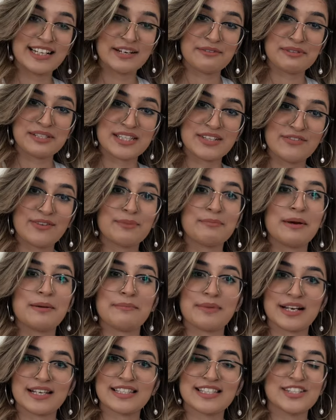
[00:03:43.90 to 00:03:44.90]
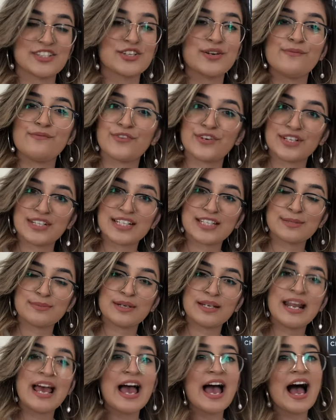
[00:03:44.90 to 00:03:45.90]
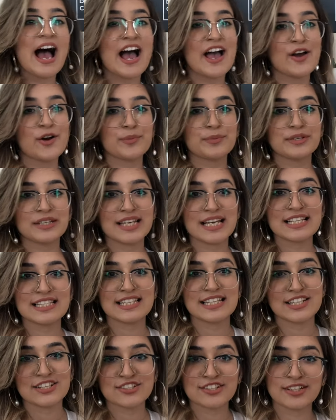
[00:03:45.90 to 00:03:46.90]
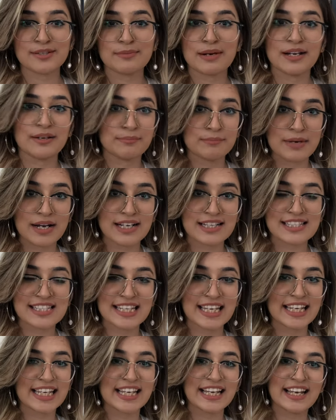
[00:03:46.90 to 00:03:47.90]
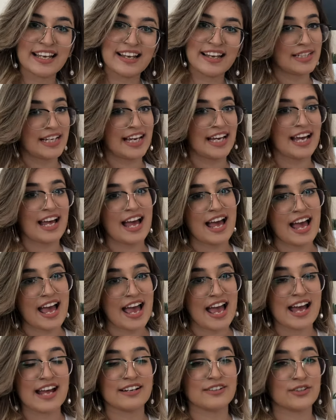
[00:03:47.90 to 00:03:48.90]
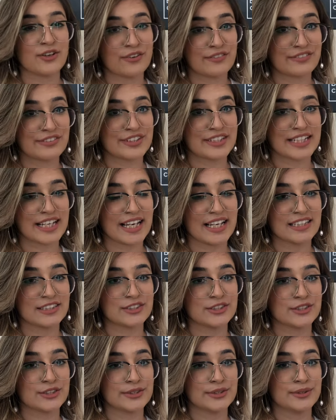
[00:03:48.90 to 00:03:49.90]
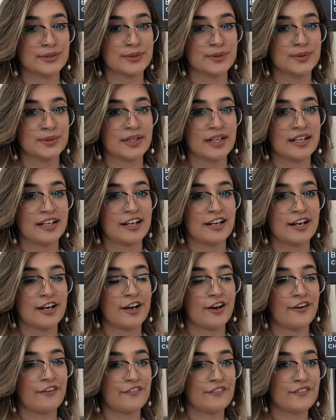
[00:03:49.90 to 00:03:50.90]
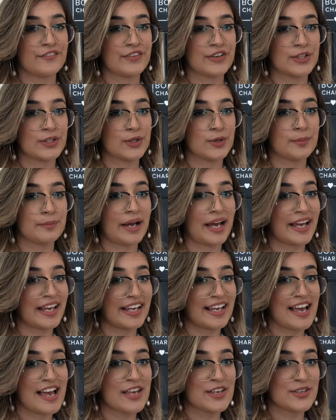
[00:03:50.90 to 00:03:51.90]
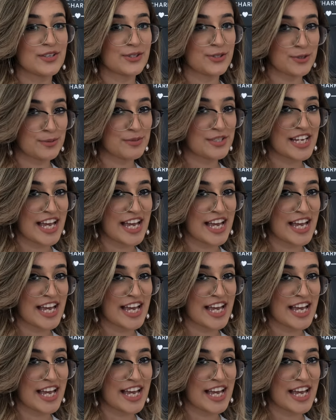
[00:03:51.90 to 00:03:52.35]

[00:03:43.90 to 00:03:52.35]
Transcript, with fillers: I received on my boxycharm for this month. I hope you guys enjoy my unboxing, and don't forget to follow my YouTube